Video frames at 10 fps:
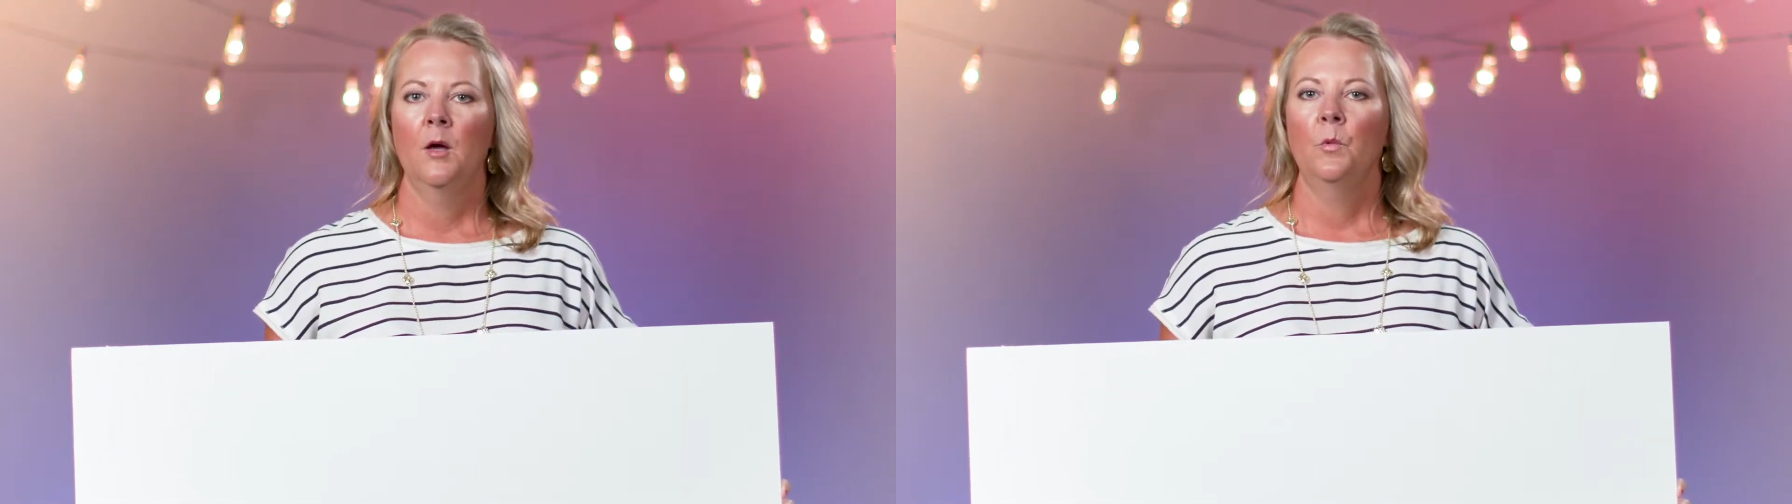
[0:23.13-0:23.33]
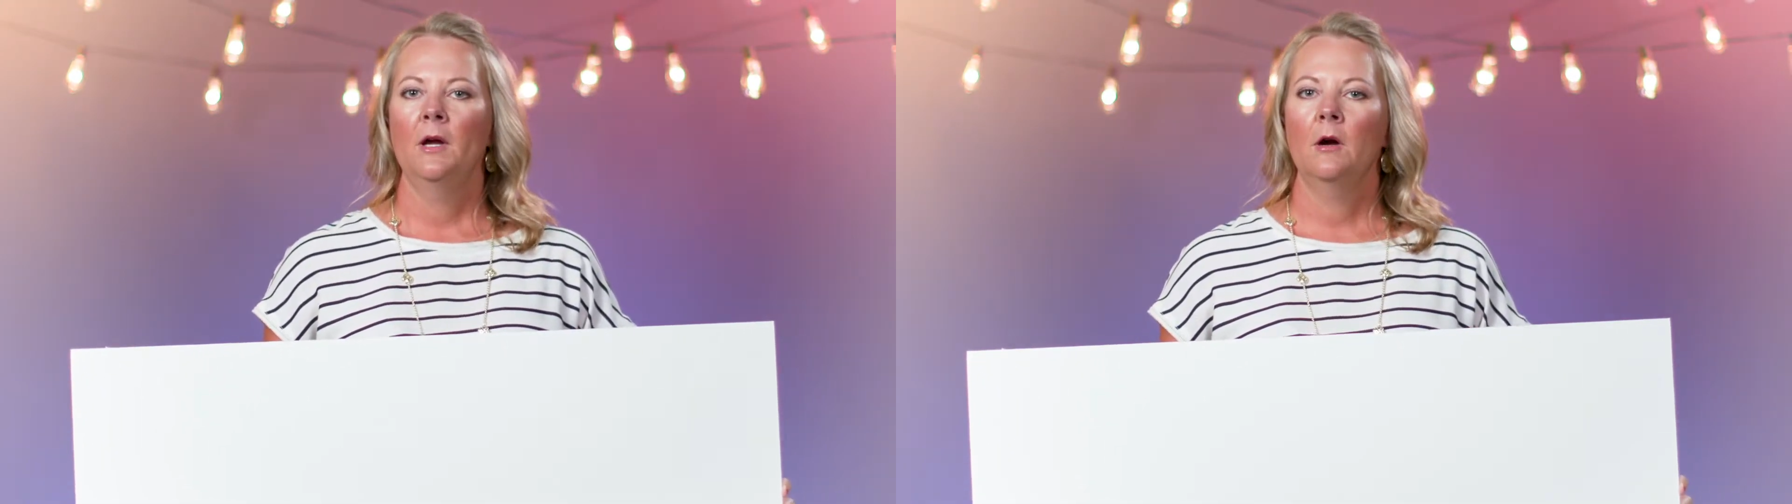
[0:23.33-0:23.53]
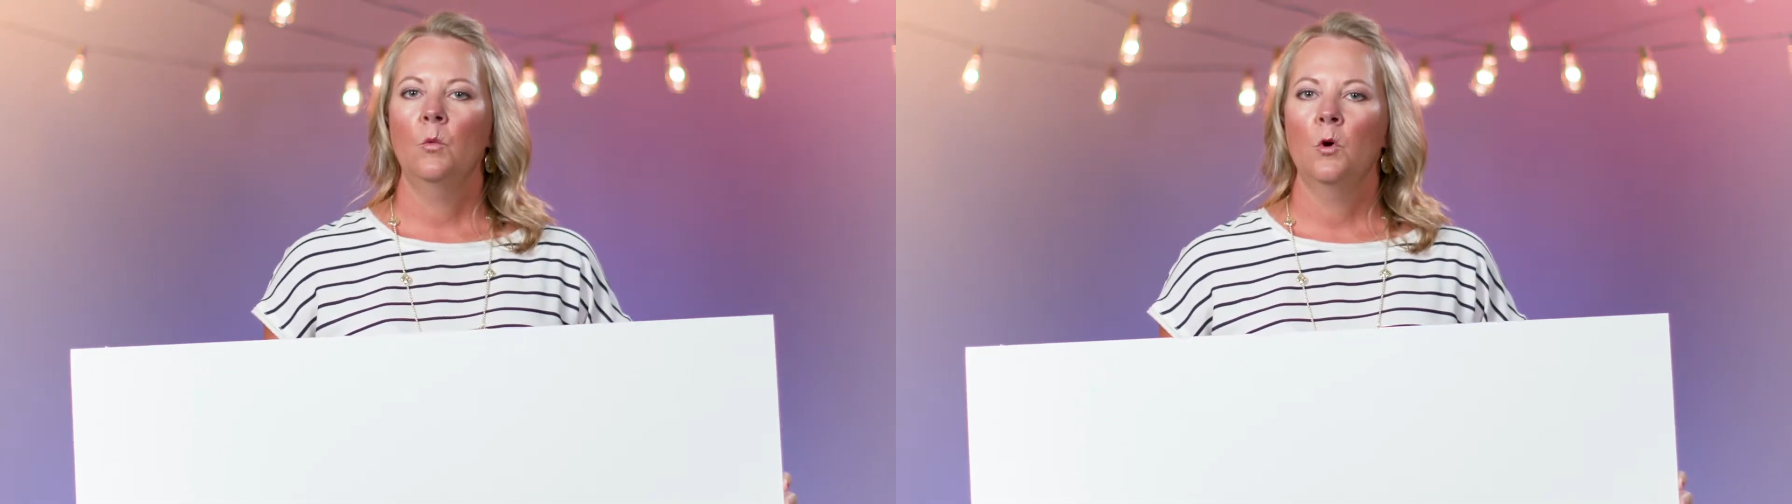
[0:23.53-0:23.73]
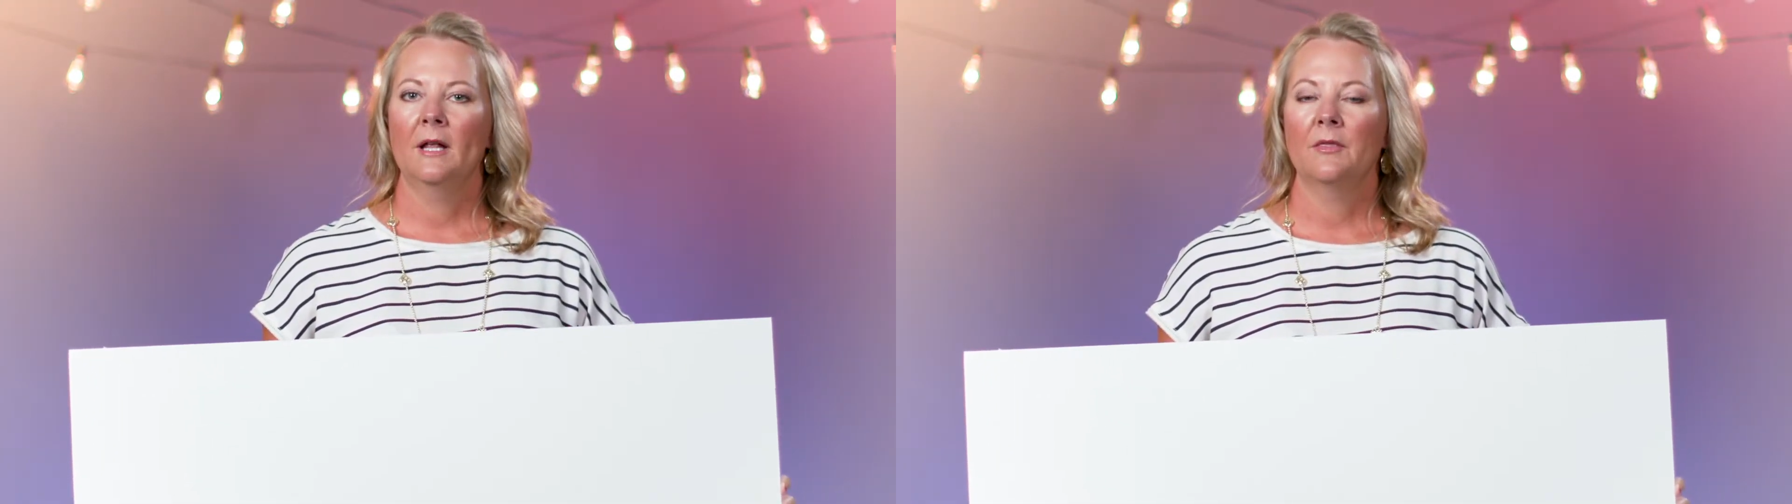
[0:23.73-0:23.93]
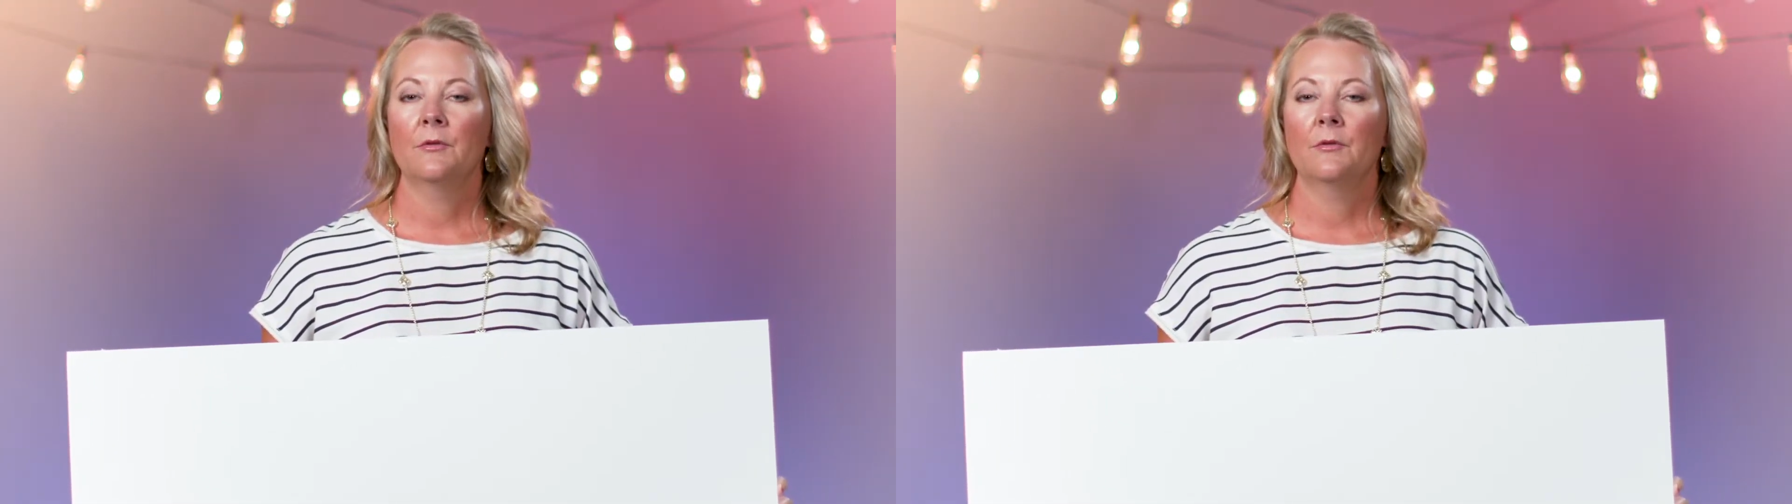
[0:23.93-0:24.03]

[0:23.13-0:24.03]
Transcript: We are awarding